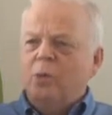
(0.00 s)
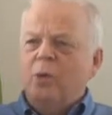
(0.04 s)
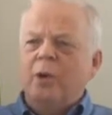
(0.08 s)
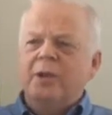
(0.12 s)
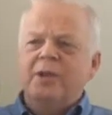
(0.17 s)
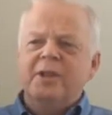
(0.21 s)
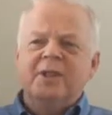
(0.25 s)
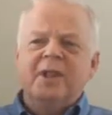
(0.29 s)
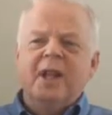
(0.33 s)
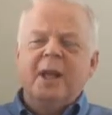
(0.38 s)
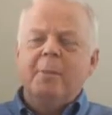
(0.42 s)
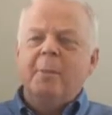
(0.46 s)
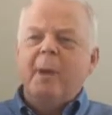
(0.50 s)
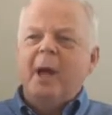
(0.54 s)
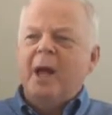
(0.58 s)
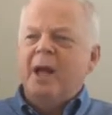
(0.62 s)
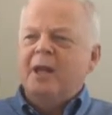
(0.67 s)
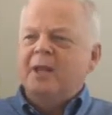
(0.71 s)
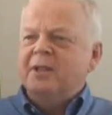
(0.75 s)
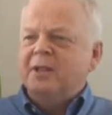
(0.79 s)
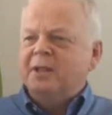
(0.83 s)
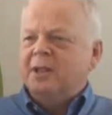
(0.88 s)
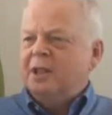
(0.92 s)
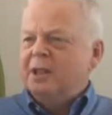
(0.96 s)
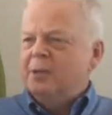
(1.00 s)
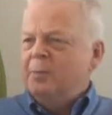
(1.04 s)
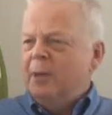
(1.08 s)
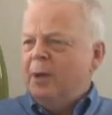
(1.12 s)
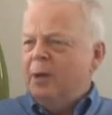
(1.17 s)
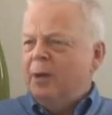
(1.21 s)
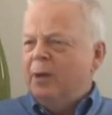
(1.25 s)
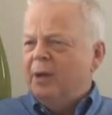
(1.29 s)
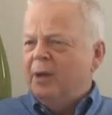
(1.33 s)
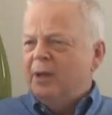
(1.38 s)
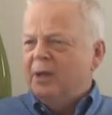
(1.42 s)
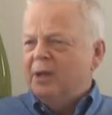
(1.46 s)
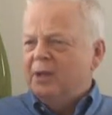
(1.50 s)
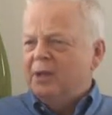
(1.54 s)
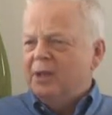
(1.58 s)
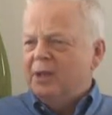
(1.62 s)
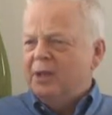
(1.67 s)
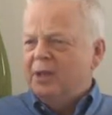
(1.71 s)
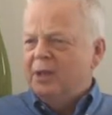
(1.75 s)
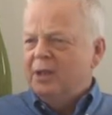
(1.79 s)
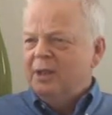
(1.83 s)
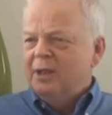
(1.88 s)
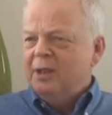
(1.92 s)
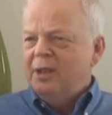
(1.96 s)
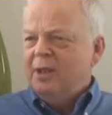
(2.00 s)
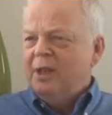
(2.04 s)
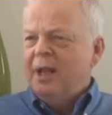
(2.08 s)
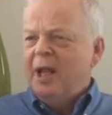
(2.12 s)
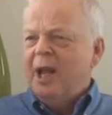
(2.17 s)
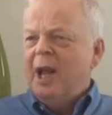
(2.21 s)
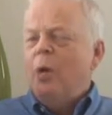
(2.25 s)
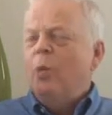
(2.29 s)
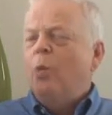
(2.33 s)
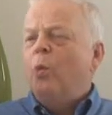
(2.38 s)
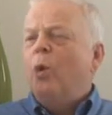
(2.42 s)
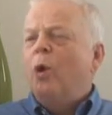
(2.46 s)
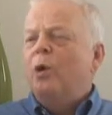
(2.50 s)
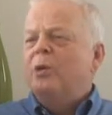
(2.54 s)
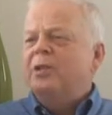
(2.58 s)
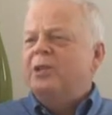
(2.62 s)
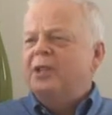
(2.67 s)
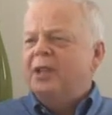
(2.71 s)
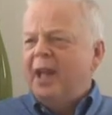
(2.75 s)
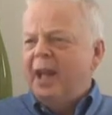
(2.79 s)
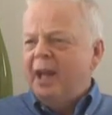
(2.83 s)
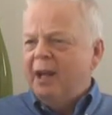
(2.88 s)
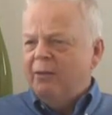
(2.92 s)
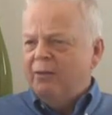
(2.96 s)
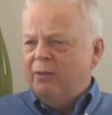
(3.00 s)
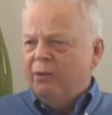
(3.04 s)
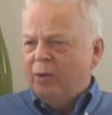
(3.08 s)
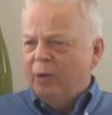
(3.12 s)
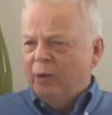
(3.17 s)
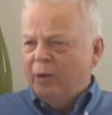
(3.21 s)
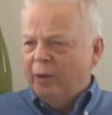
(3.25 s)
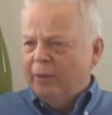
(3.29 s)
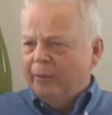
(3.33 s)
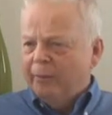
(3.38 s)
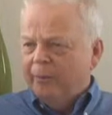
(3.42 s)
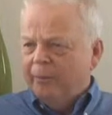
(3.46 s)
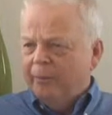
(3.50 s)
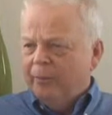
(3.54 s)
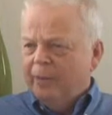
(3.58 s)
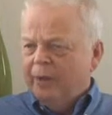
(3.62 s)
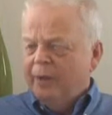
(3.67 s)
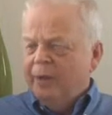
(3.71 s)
What's their past experience? How was that for them?